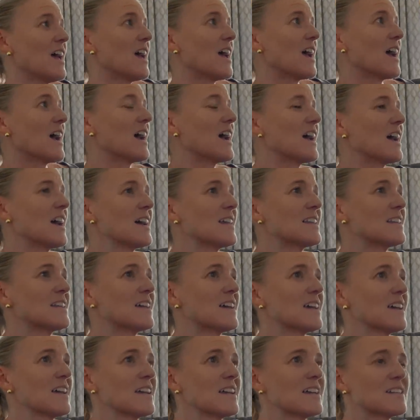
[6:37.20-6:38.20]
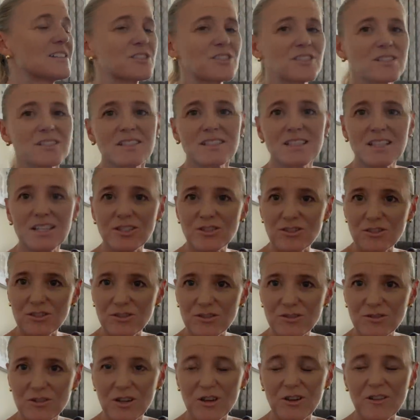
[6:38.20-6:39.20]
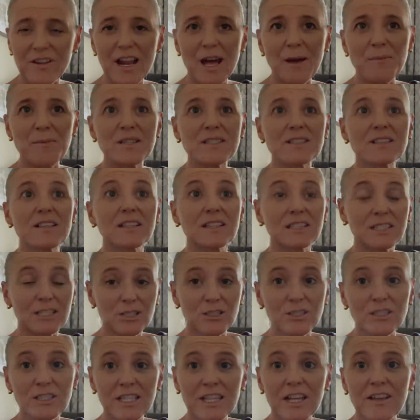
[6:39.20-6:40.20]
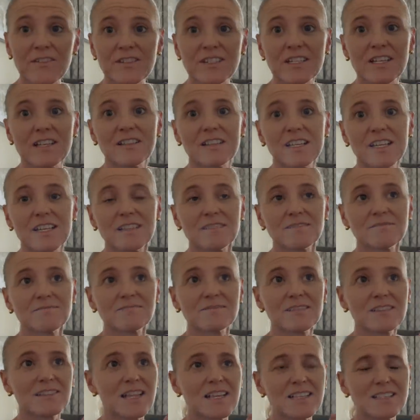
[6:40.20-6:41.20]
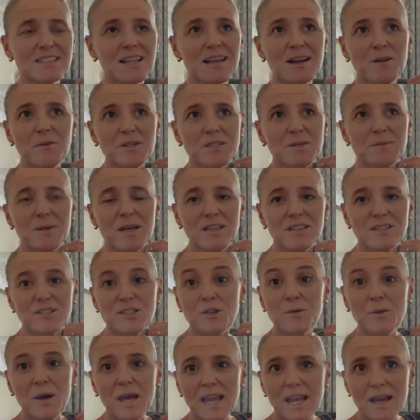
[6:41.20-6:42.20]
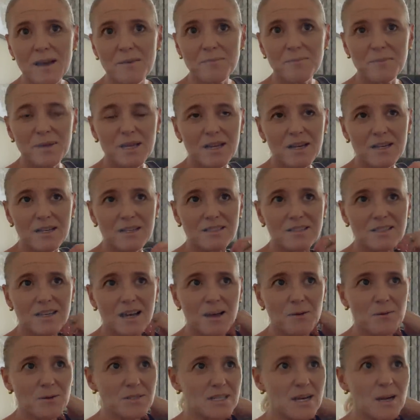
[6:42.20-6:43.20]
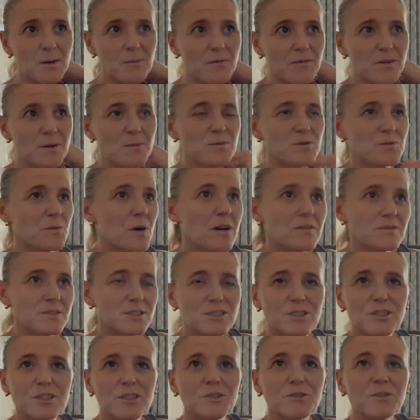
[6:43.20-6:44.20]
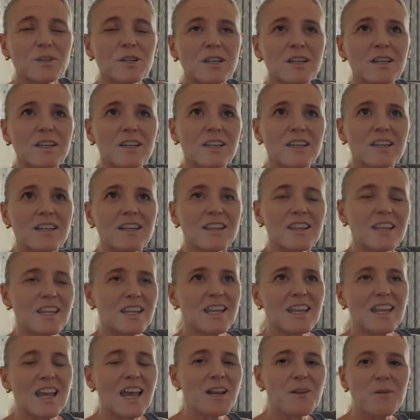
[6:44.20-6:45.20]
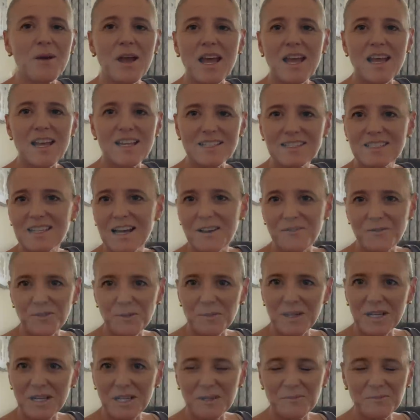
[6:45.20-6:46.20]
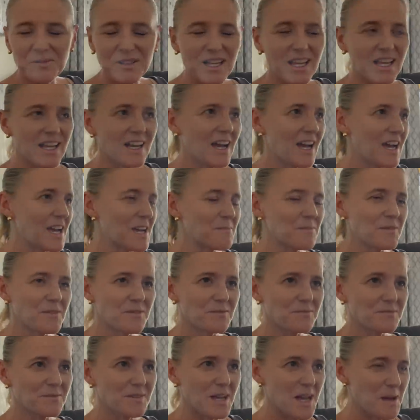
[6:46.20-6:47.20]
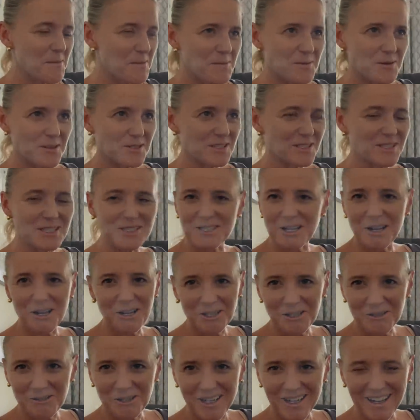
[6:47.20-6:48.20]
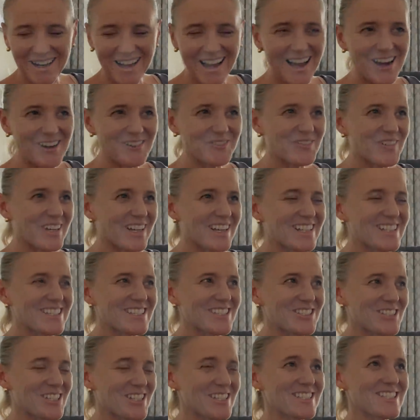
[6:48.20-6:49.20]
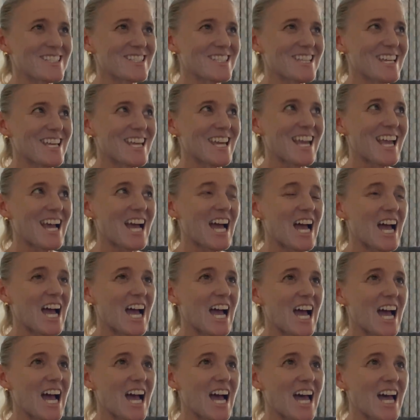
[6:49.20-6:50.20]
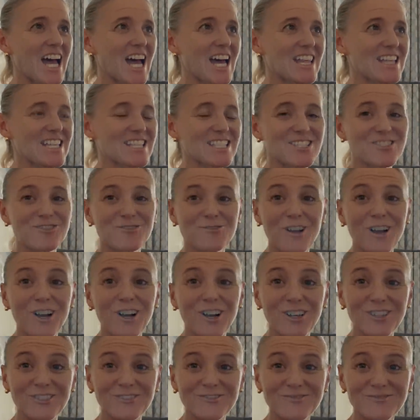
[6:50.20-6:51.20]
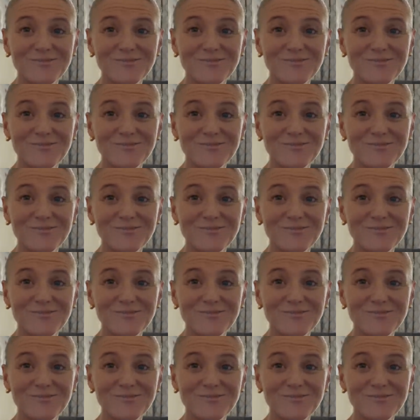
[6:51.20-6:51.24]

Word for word: And it's just this internal struggle that happens literally on the daily. Last night I went to bed at 2 a.m. because I was up from 12 to 2 thinking. Anyway, it's not for me to complain. I'm a happy person. It's all gonna work out, but it's just like, this struggle.